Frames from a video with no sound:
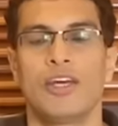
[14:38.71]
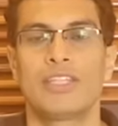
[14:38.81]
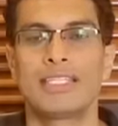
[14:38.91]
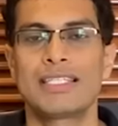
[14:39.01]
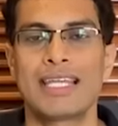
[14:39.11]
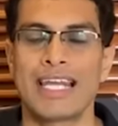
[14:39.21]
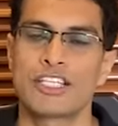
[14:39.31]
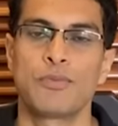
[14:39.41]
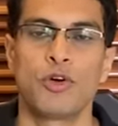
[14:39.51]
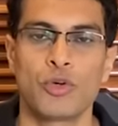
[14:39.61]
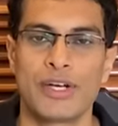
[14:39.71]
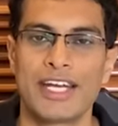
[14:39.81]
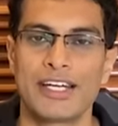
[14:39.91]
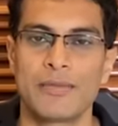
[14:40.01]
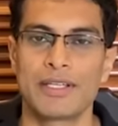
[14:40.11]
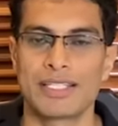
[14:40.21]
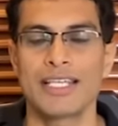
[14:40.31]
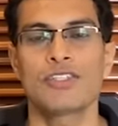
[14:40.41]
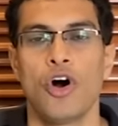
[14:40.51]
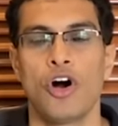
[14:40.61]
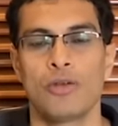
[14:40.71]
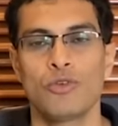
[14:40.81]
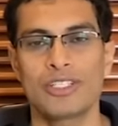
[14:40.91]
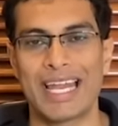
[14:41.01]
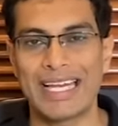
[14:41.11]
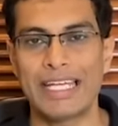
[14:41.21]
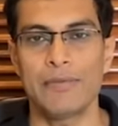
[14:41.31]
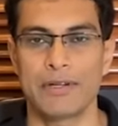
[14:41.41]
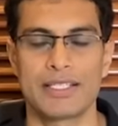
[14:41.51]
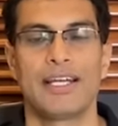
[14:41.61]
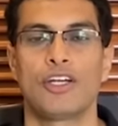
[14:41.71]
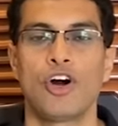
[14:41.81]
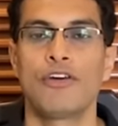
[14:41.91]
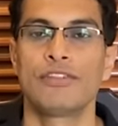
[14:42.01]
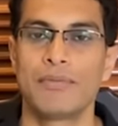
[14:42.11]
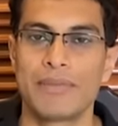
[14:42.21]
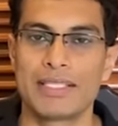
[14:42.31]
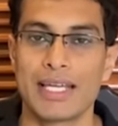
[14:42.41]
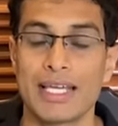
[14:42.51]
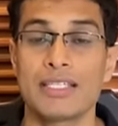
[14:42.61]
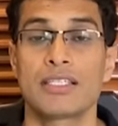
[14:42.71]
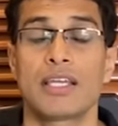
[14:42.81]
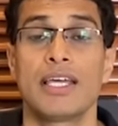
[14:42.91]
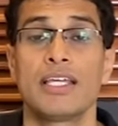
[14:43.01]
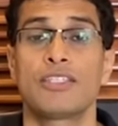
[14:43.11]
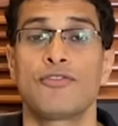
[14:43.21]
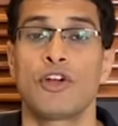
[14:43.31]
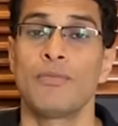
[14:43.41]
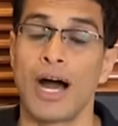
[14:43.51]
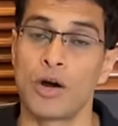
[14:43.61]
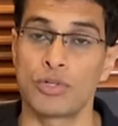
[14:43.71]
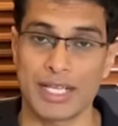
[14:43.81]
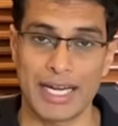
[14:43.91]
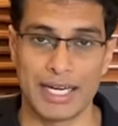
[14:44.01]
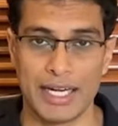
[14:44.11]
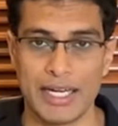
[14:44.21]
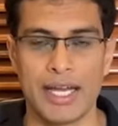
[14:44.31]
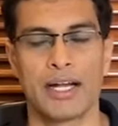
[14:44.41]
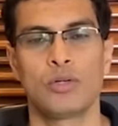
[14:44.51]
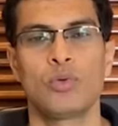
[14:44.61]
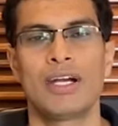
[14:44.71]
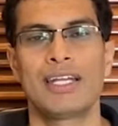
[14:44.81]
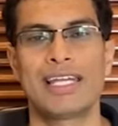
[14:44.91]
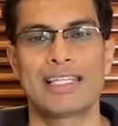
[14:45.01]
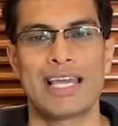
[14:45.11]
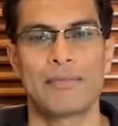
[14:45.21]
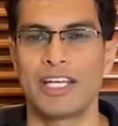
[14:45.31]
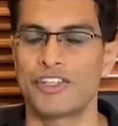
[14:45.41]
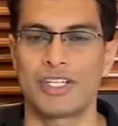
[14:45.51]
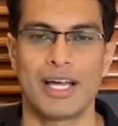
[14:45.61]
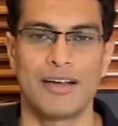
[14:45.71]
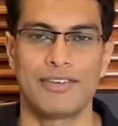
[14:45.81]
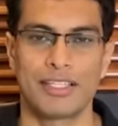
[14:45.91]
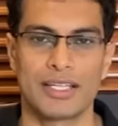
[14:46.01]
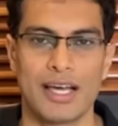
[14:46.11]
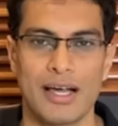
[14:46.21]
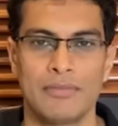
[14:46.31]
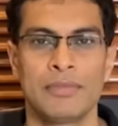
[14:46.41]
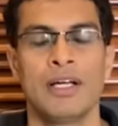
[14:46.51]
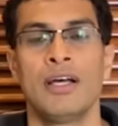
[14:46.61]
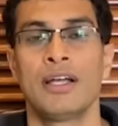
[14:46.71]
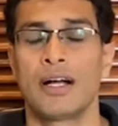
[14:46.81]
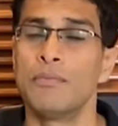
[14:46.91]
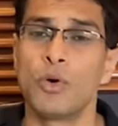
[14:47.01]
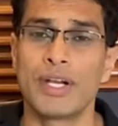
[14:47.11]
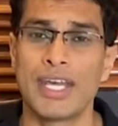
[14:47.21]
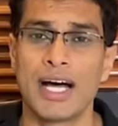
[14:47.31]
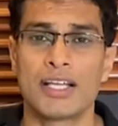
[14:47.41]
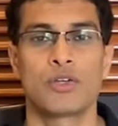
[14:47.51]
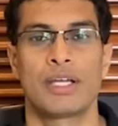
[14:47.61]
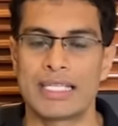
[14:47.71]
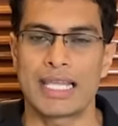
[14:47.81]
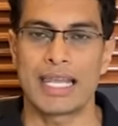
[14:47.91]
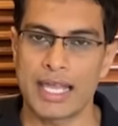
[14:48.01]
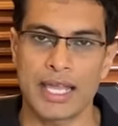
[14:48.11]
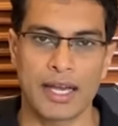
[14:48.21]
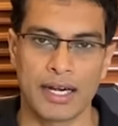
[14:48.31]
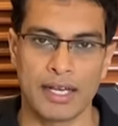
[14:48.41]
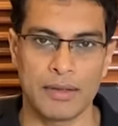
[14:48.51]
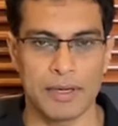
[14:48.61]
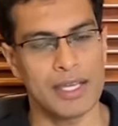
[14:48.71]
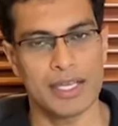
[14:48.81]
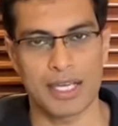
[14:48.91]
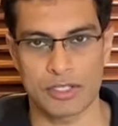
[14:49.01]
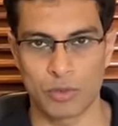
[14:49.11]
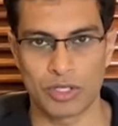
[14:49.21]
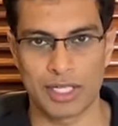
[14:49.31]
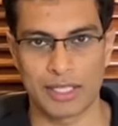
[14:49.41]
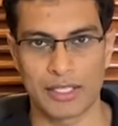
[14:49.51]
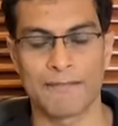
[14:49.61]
Now this is an export oriented business. Almost 90% of the business is from outside India to countries like Malaysia, Vietnam, Cambodia. So is tarike ki country pe ye export karte hain.